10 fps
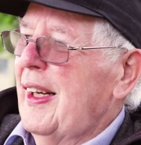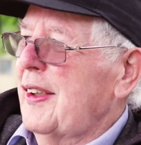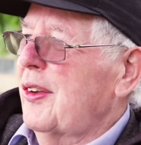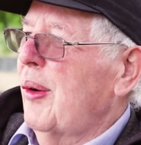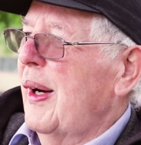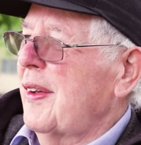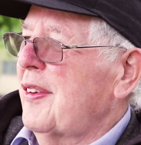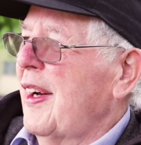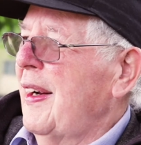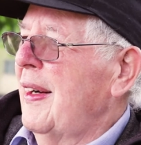It's quite,
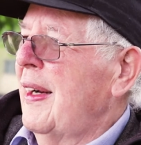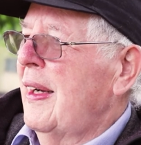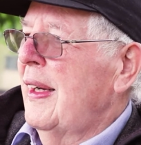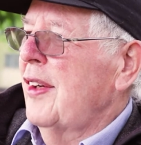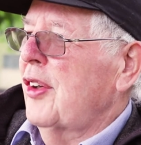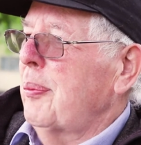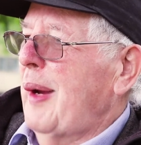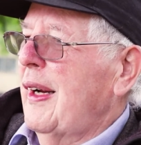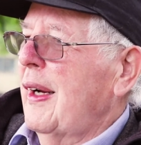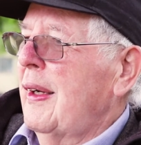it's got to
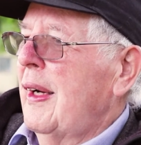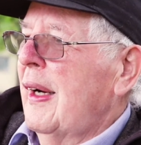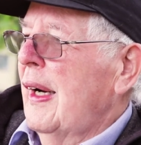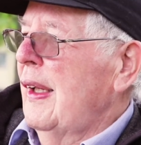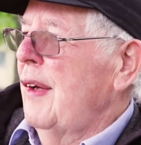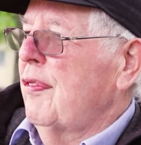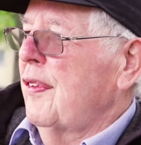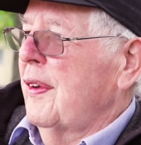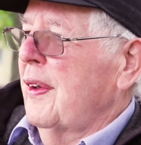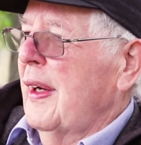be a lived
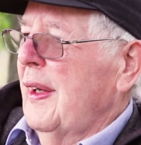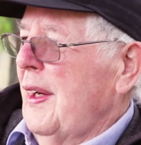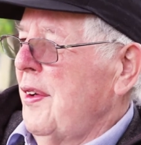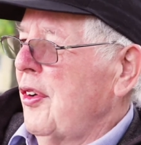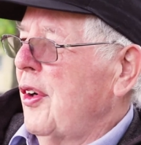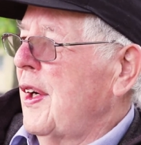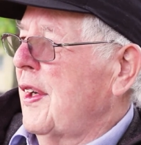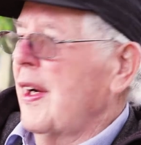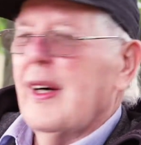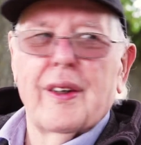and
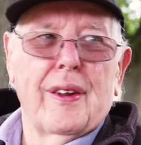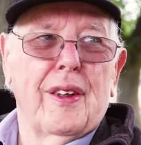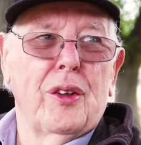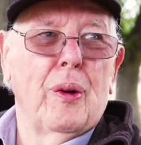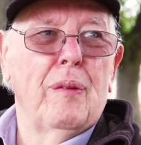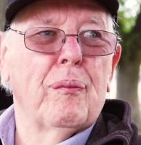enjoyed garden, this one.